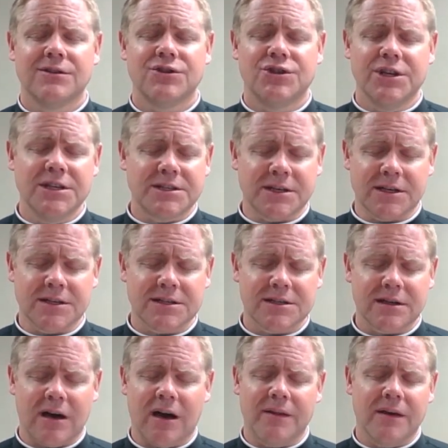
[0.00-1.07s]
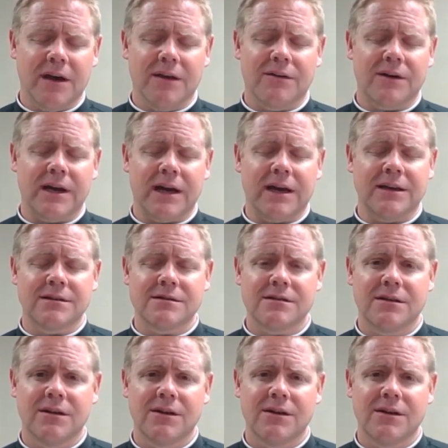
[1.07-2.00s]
Jesus, on the other hand,